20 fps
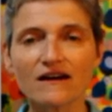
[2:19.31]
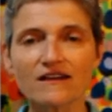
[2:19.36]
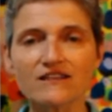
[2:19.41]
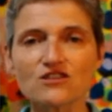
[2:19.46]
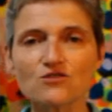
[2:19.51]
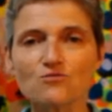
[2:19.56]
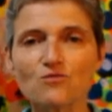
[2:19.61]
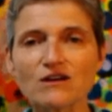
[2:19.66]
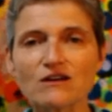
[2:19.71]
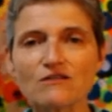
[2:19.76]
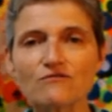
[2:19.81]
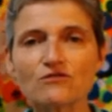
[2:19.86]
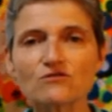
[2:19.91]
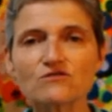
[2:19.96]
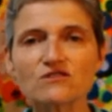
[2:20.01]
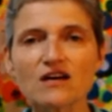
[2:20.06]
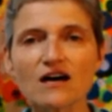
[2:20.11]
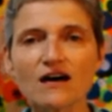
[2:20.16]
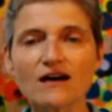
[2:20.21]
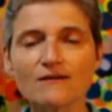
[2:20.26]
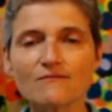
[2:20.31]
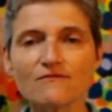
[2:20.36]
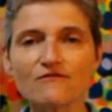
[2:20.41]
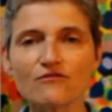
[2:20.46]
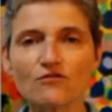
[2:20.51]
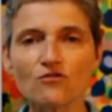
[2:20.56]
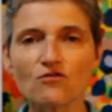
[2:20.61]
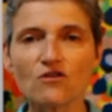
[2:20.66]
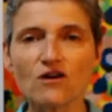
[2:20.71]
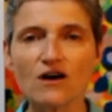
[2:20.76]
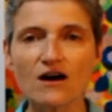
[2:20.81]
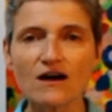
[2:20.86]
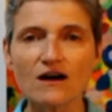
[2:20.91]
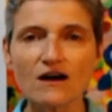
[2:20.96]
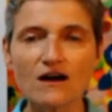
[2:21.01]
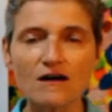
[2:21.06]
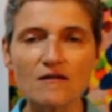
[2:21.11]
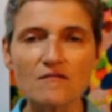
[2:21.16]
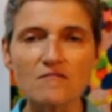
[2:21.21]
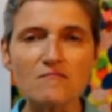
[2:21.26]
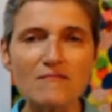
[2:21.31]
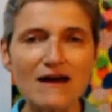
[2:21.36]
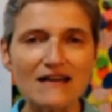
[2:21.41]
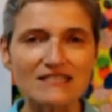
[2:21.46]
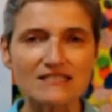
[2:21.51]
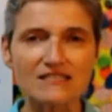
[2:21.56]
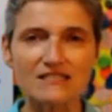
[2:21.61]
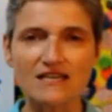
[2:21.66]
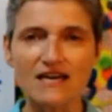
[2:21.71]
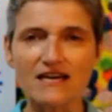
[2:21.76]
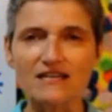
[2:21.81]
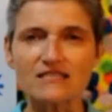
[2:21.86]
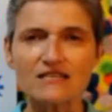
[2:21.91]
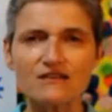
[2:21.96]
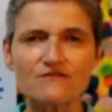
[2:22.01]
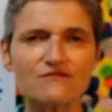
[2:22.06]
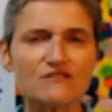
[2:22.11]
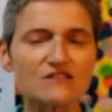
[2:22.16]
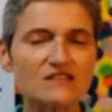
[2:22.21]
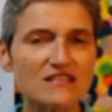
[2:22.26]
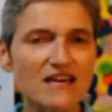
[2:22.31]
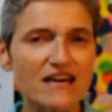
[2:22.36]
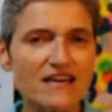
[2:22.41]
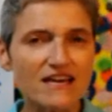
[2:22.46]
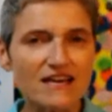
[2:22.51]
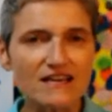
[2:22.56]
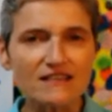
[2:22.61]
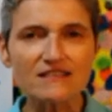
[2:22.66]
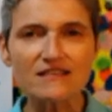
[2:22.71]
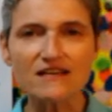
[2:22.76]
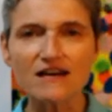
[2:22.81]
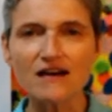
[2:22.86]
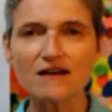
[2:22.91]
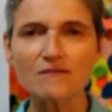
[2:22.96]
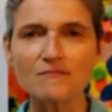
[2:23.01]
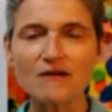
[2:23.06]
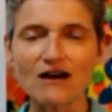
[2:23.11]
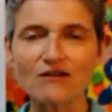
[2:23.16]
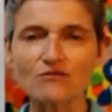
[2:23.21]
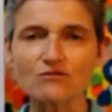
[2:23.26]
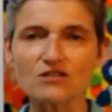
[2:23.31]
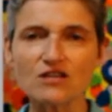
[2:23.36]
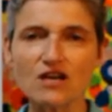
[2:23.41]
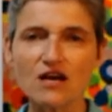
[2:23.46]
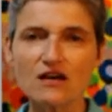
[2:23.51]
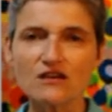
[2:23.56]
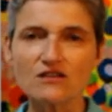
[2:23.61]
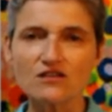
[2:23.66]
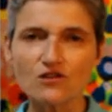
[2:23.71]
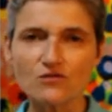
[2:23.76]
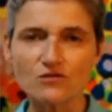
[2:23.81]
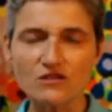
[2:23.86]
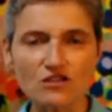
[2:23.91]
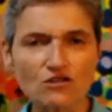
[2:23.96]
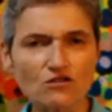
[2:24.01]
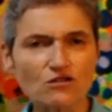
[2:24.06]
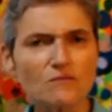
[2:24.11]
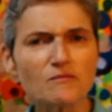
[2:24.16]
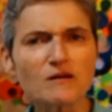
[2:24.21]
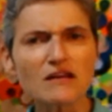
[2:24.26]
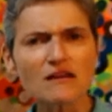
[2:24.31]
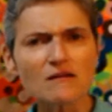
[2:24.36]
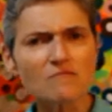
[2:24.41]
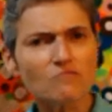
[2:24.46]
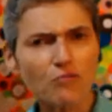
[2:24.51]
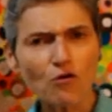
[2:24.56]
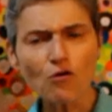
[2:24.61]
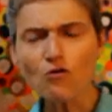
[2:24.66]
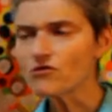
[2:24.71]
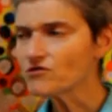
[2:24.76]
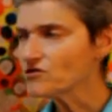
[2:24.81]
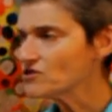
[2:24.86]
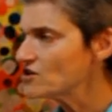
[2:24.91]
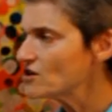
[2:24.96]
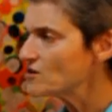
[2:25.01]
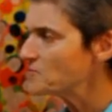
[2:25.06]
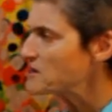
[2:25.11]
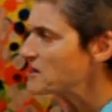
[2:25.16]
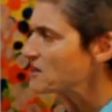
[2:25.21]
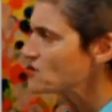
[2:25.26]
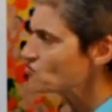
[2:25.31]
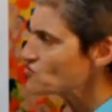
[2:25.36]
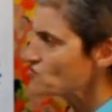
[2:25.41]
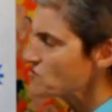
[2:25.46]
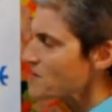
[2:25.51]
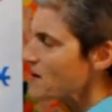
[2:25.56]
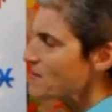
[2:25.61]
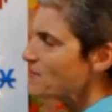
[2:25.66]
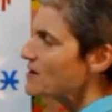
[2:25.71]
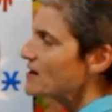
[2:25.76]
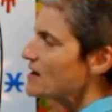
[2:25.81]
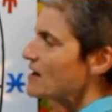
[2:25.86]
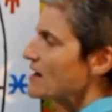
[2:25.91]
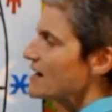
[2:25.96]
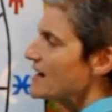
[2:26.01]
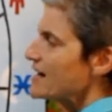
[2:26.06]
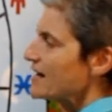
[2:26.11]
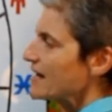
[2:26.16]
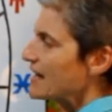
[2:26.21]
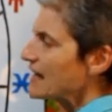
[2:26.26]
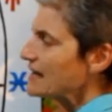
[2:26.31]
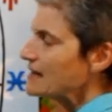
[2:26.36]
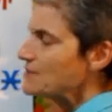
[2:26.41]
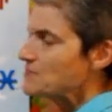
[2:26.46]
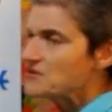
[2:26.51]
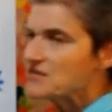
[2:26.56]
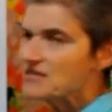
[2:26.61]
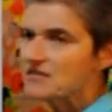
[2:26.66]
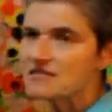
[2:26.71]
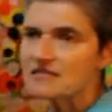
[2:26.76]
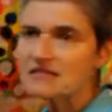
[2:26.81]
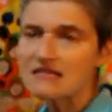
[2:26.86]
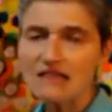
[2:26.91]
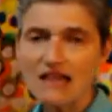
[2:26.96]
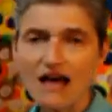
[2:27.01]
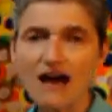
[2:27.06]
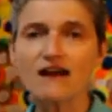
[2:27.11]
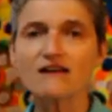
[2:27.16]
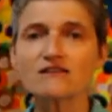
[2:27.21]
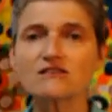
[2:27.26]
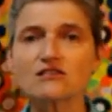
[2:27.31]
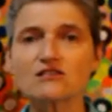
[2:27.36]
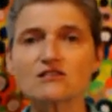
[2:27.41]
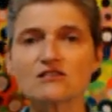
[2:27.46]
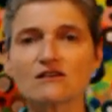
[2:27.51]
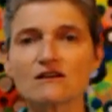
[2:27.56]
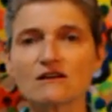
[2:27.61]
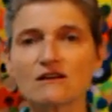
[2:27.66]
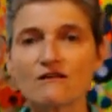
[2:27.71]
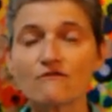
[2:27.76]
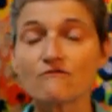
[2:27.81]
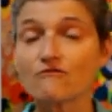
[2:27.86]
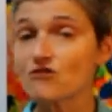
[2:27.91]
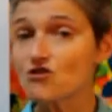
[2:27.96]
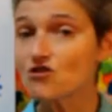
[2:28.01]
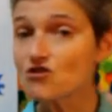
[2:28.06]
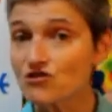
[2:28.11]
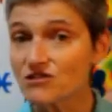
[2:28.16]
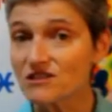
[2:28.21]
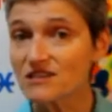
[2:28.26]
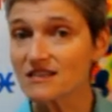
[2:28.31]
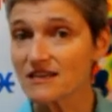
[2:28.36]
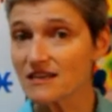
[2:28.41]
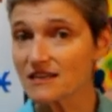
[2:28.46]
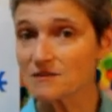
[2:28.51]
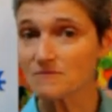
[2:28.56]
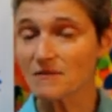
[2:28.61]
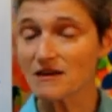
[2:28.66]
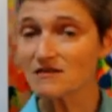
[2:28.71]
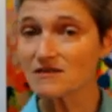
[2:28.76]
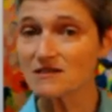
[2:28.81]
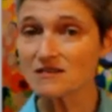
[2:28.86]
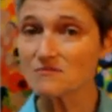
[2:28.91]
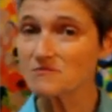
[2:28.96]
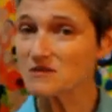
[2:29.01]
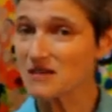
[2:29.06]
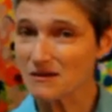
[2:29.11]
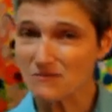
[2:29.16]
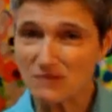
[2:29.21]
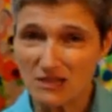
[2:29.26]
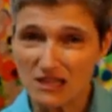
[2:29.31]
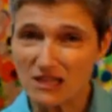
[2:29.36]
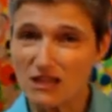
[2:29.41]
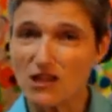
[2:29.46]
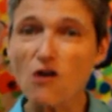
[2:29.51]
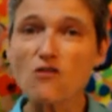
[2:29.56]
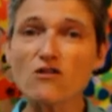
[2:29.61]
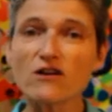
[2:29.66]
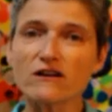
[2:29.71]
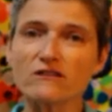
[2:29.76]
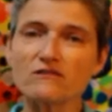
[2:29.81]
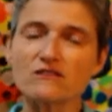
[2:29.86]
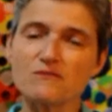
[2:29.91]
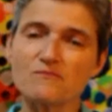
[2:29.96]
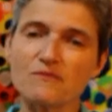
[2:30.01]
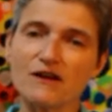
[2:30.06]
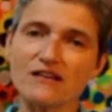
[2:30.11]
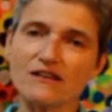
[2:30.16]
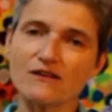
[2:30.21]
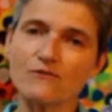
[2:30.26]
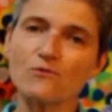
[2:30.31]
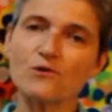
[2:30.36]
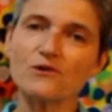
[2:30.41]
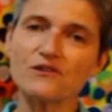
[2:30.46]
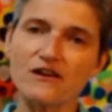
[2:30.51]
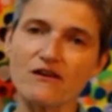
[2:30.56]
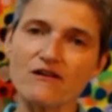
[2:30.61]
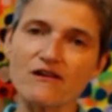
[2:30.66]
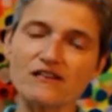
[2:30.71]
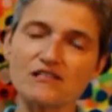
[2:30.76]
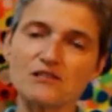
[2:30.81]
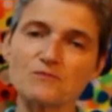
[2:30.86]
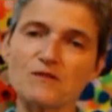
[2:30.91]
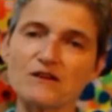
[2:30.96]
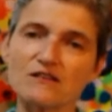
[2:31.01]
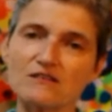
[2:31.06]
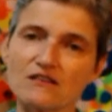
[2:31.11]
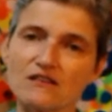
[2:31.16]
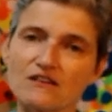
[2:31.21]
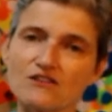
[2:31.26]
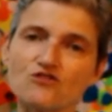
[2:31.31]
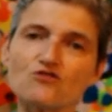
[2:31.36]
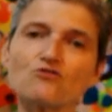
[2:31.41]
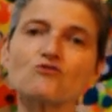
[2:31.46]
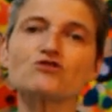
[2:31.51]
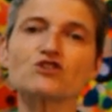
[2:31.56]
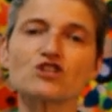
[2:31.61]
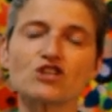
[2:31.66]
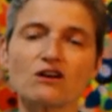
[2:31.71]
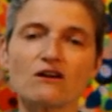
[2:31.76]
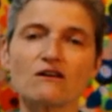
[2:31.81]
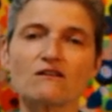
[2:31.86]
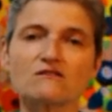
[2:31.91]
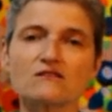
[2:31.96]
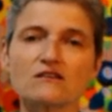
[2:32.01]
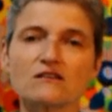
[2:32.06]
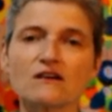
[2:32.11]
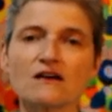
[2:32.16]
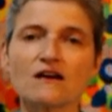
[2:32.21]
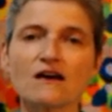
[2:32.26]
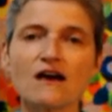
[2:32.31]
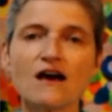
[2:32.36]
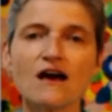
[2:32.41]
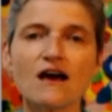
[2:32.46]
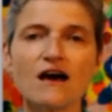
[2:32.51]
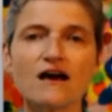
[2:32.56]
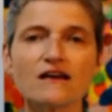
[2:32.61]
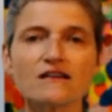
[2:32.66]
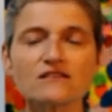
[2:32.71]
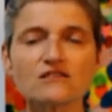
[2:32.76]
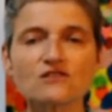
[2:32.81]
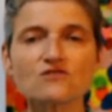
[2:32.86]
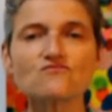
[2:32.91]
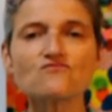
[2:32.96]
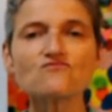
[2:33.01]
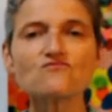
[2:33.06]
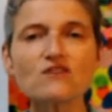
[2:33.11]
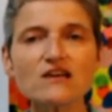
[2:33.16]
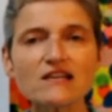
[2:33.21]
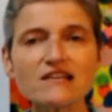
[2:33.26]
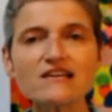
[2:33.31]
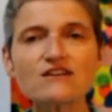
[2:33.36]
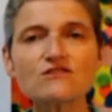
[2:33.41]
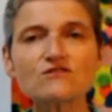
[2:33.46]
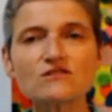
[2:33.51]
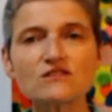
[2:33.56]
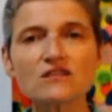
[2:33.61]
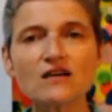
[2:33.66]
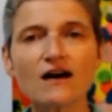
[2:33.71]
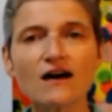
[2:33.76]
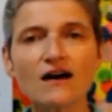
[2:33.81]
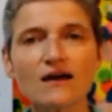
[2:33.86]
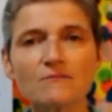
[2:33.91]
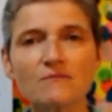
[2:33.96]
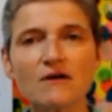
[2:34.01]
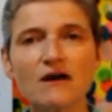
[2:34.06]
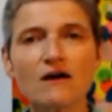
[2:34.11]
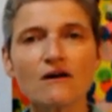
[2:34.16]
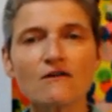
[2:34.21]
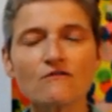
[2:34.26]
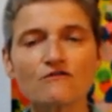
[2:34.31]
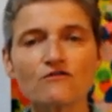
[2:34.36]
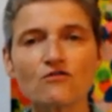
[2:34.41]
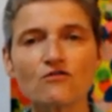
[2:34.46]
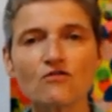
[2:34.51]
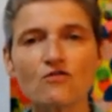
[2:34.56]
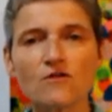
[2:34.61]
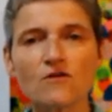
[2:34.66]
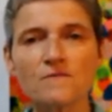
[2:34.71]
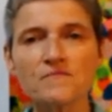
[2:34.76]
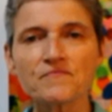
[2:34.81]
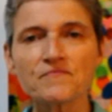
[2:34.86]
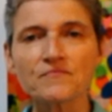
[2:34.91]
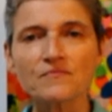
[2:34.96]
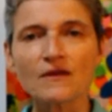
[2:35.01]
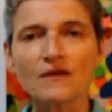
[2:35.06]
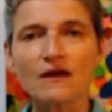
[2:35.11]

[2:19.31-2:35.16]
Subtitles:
It's a wonderful time for meditating, for taking time out. So it's going to be an important year, because remember, eclipses last for a good 6 months, sometimes longer, depending what they're aspecting in your chart. And it's a really good time for